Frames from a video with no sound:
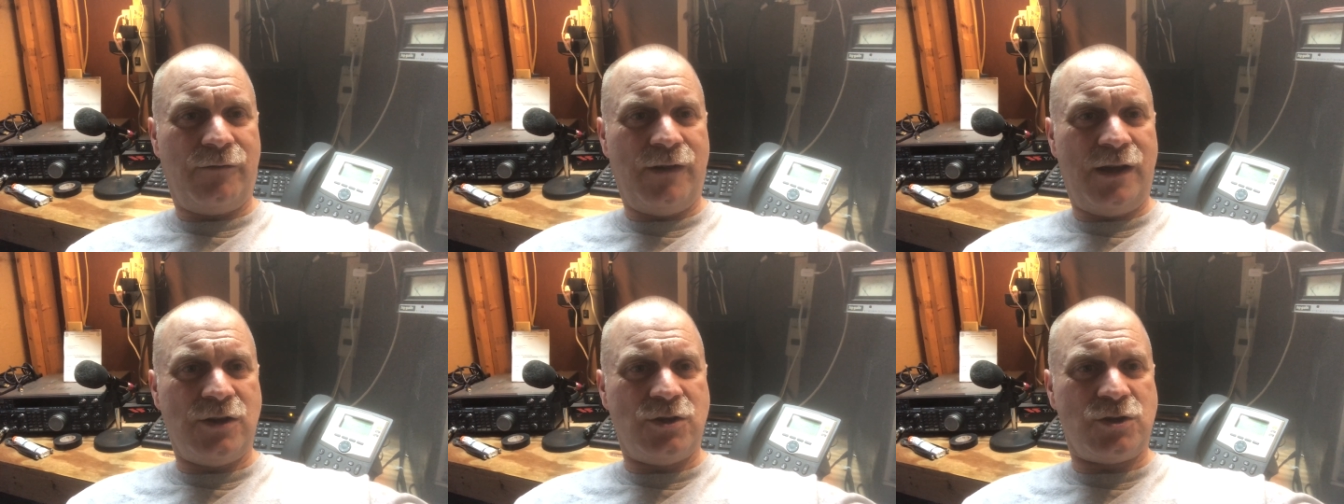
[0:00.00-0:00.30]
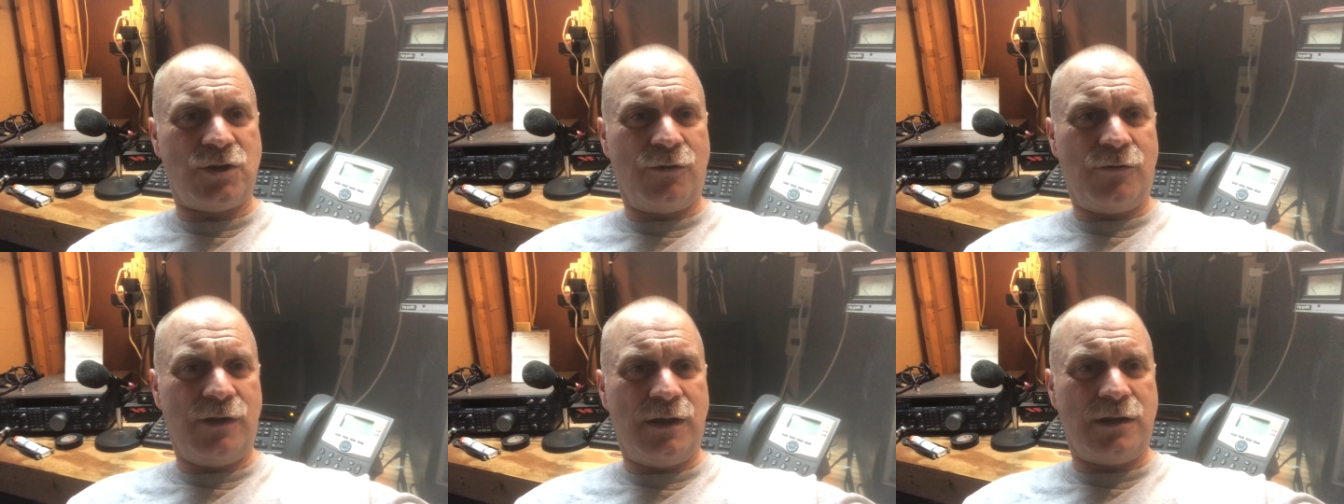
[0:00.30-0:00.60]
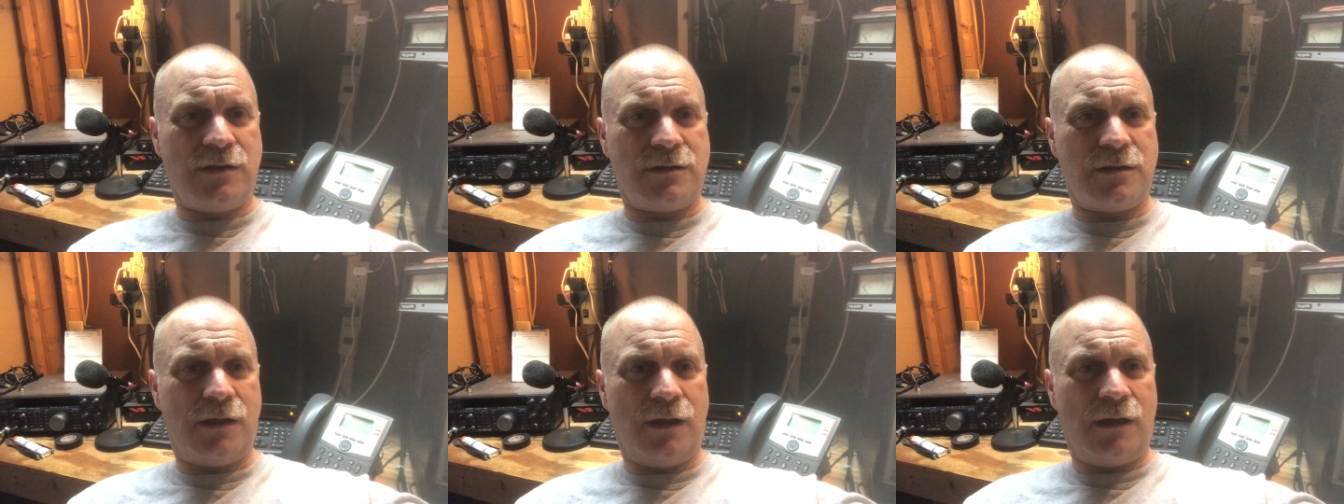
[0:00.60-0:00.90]
venture
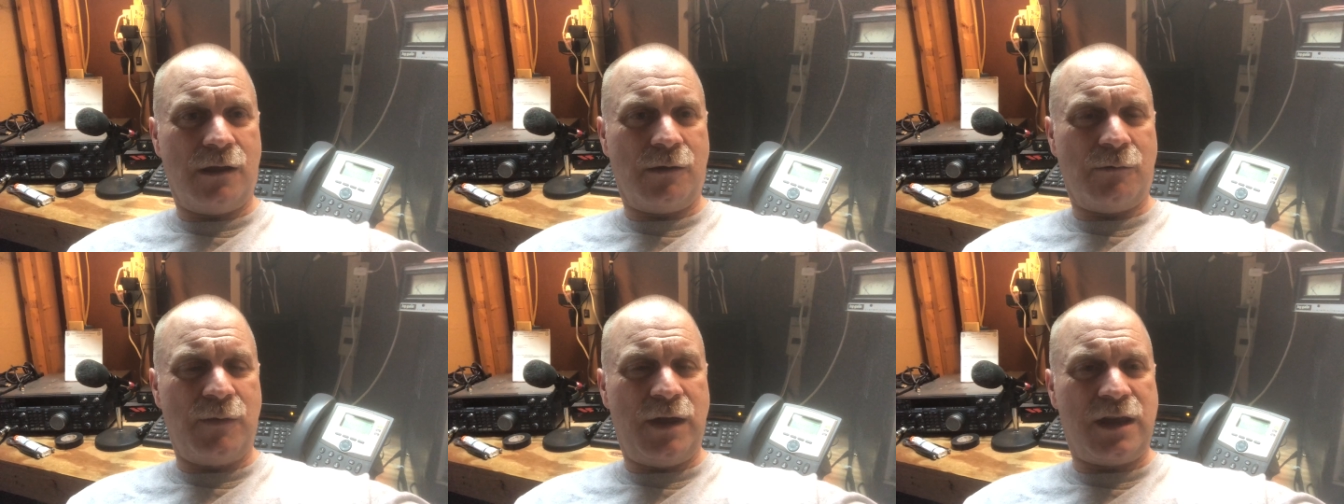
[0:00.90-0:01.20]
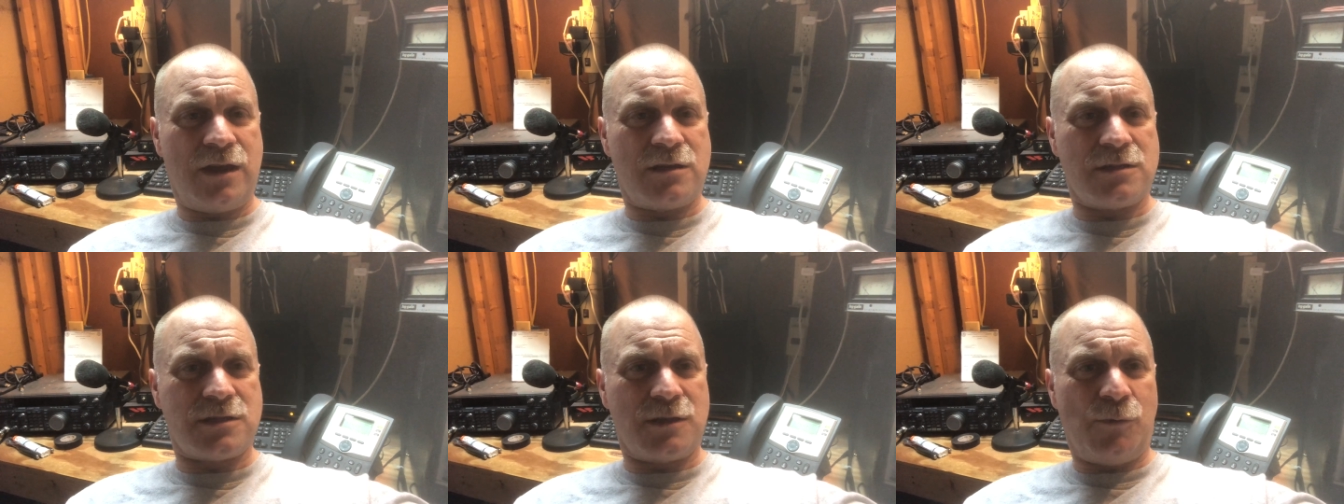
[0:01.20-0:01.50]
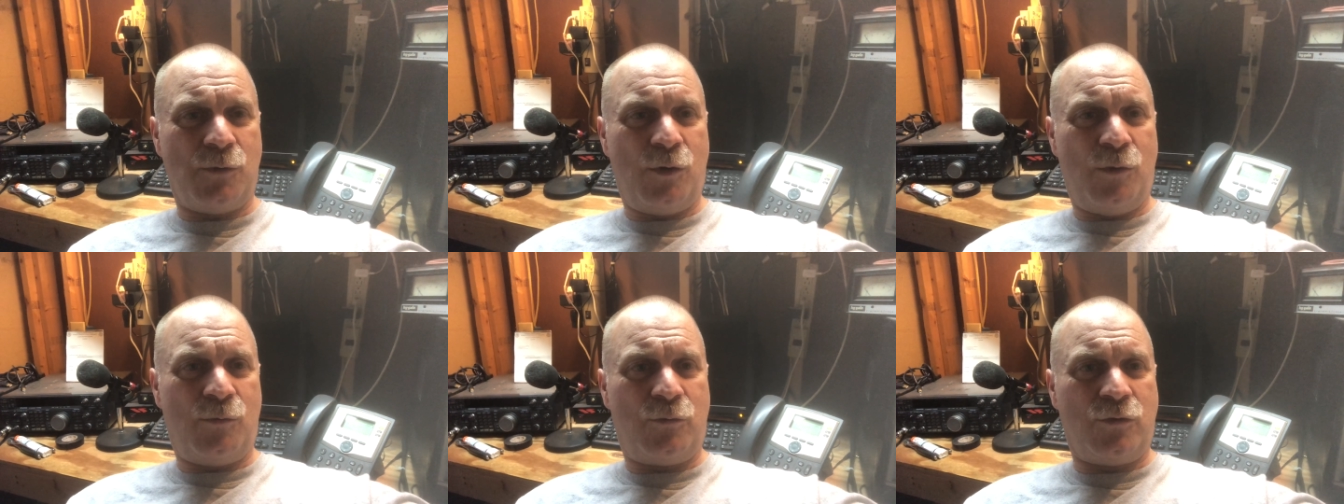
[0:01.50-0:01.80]
into making
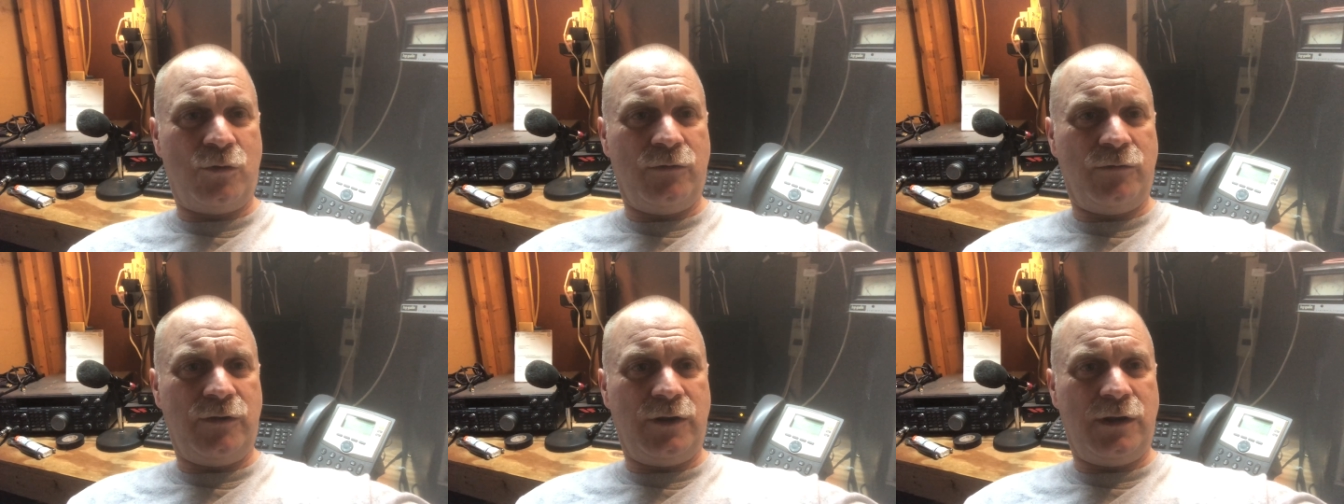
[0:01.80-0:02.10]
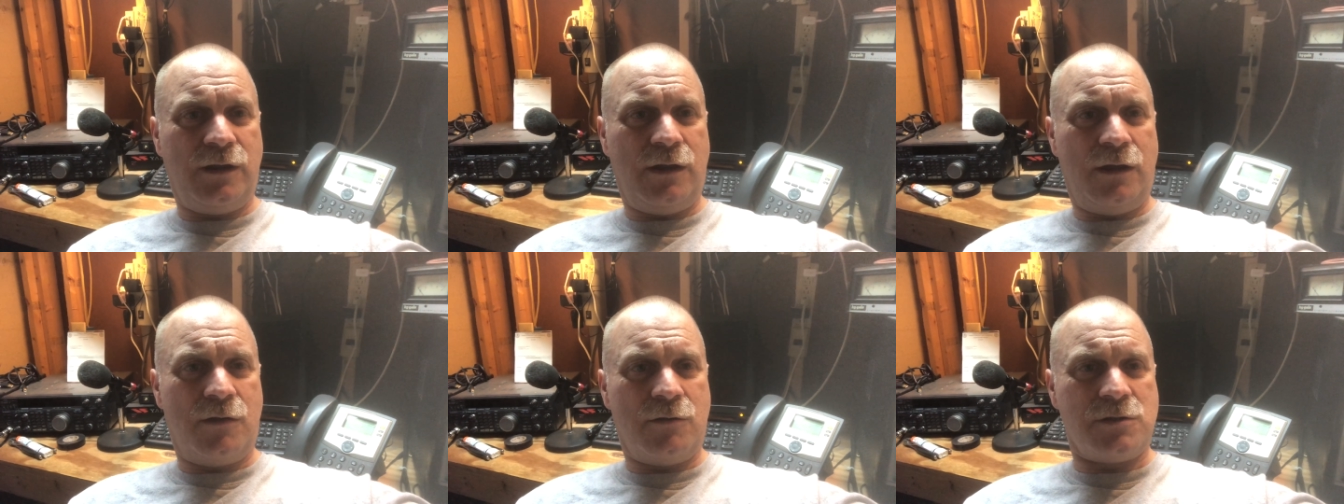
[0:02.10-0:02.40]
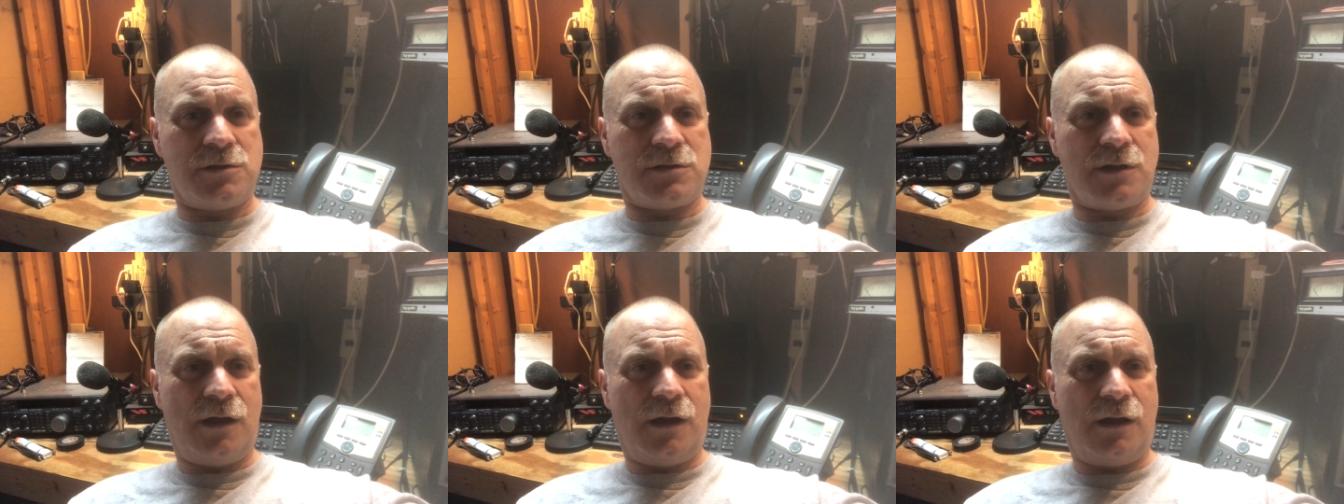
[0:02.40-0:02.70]
some homebrew videos.